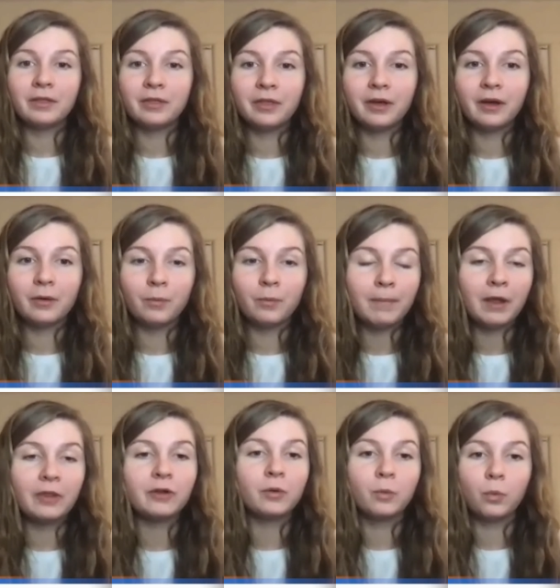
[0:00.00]
the
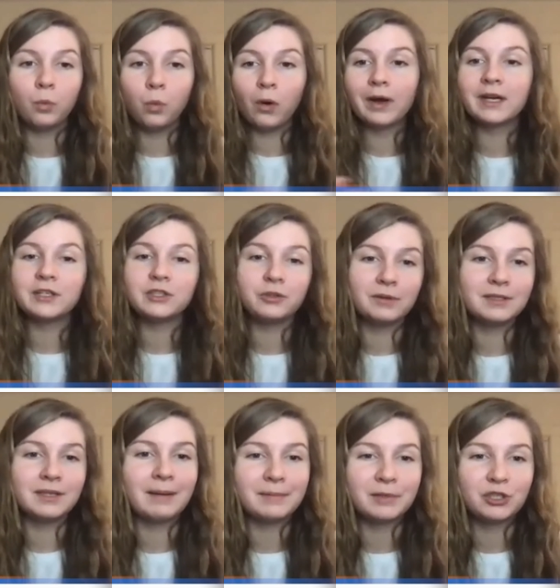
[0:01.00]
mother wanted to adopt a